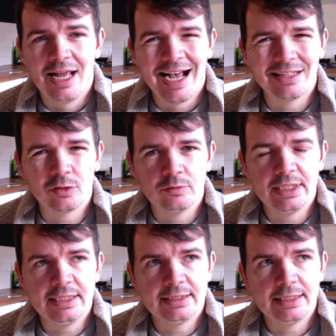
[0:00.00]
I don't really
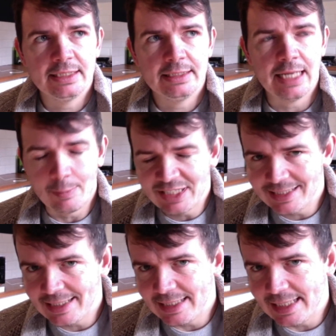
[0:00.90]
see. I mean,
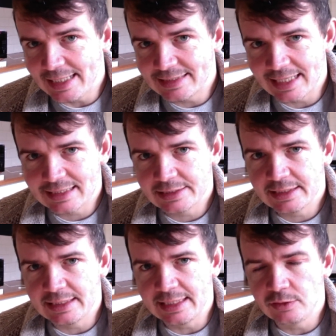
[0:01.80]
it's actually
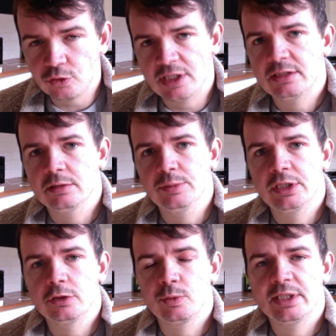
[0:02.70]
interesting
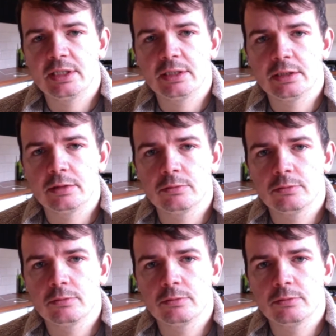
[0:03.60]
because with the